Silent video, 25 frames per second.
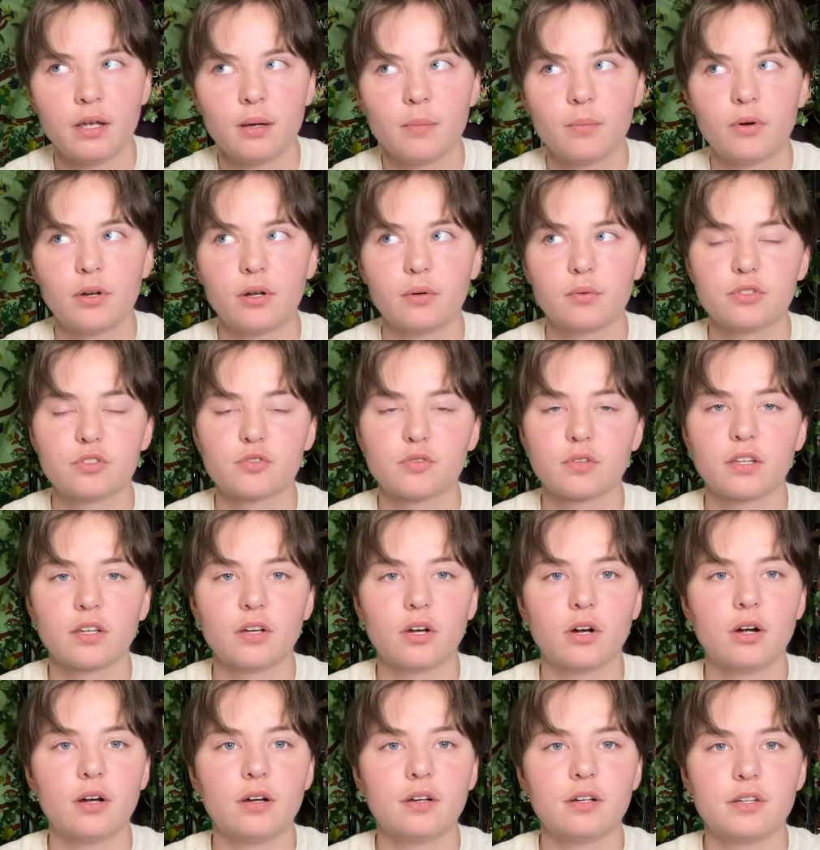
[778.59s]
But it was really
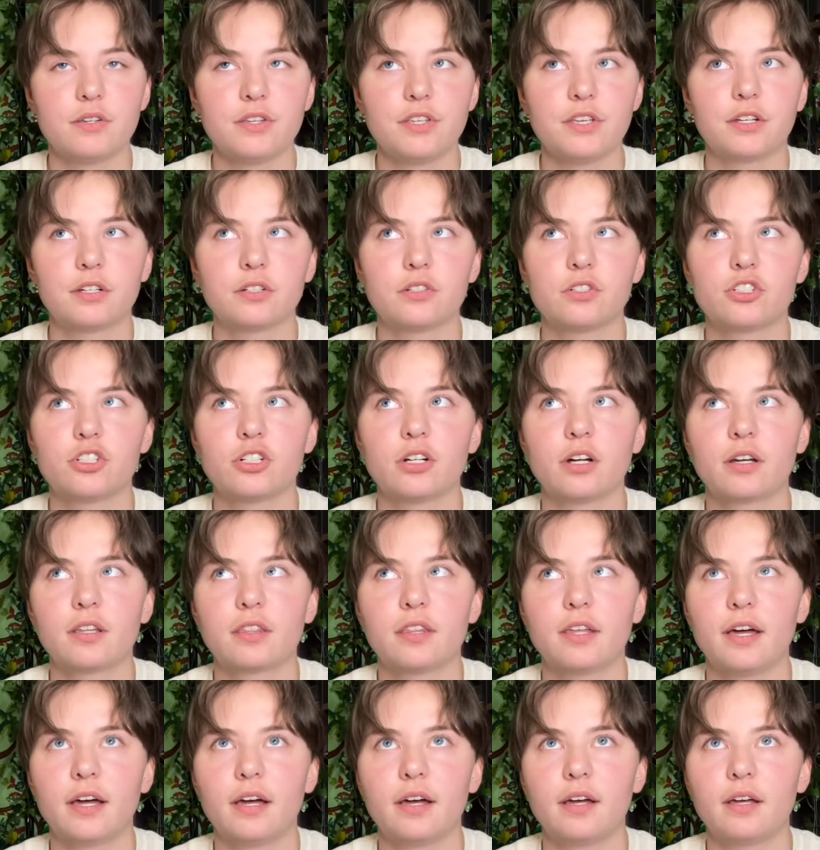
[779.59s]
hard to deconstruct
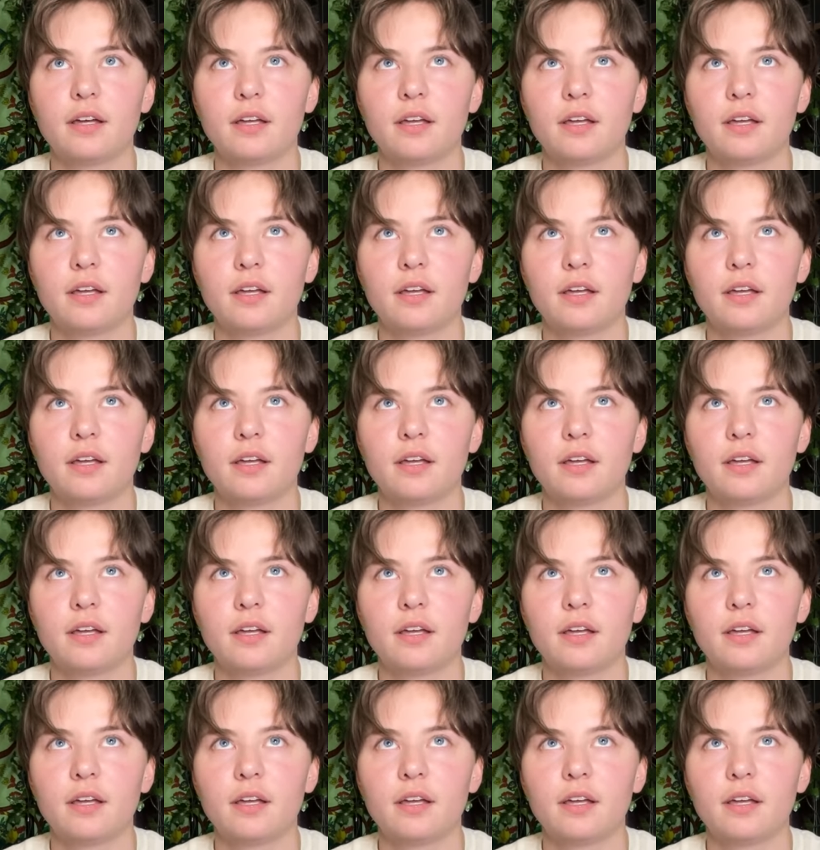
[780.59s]
that